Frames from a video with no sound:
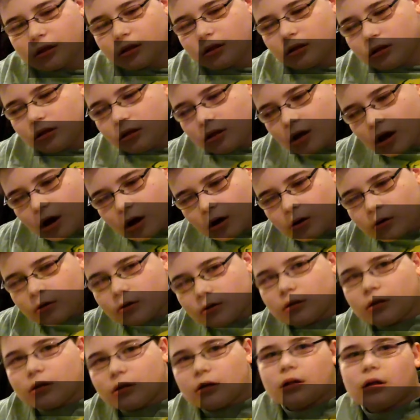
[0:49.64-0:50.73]

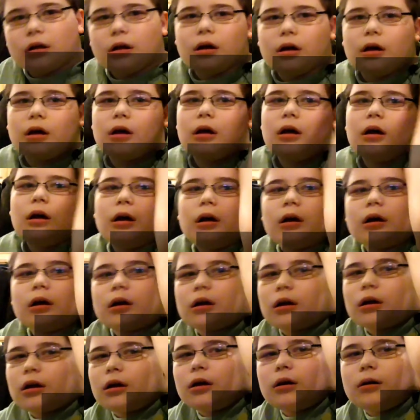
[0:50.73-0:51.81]

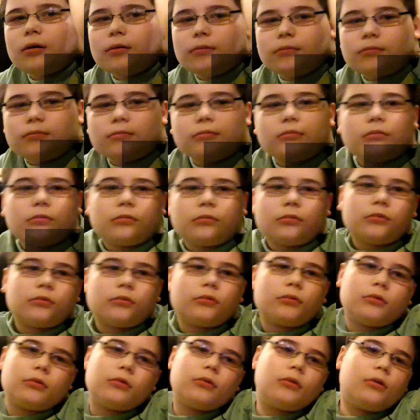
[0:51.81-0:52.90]

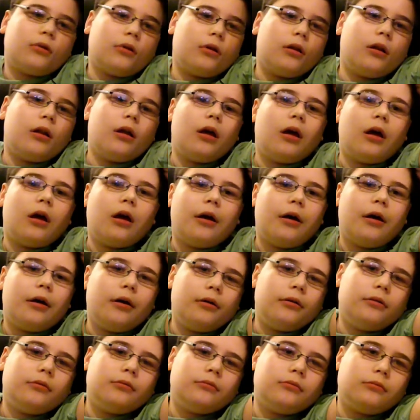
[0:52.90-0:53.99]

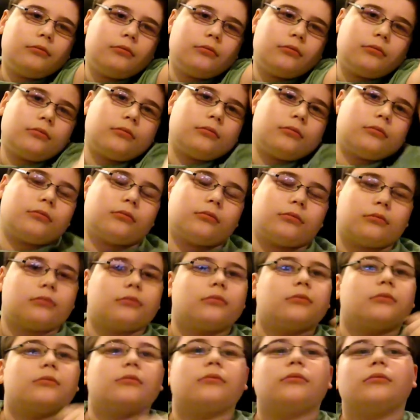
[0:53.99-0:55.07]

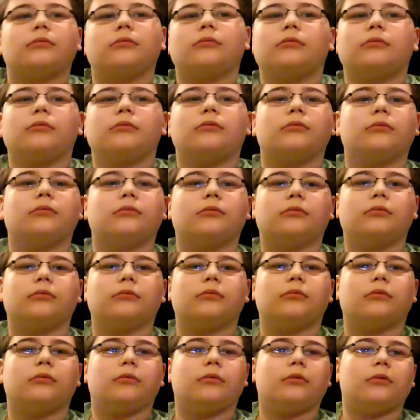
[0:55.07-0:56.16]

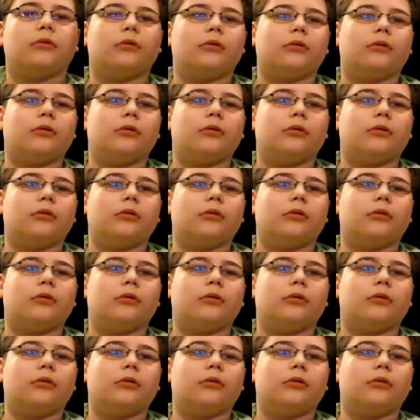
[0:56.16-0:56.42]
(silent)